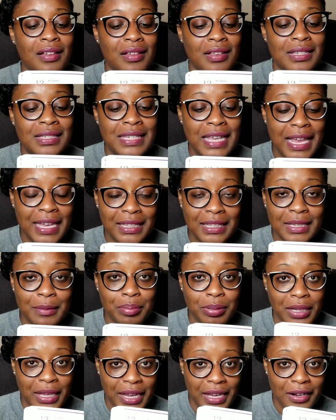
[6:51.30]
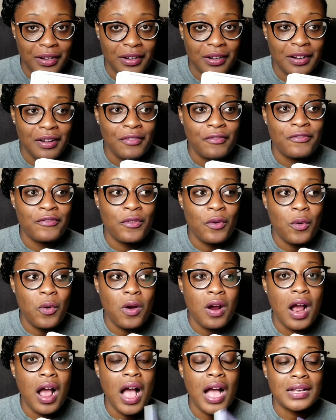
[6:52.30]
daily planner
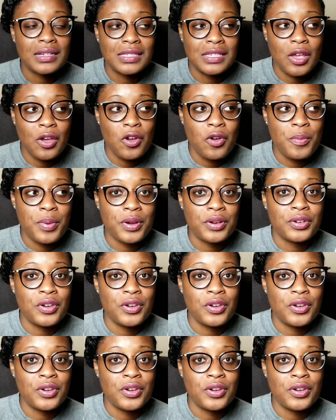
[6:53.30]
for October,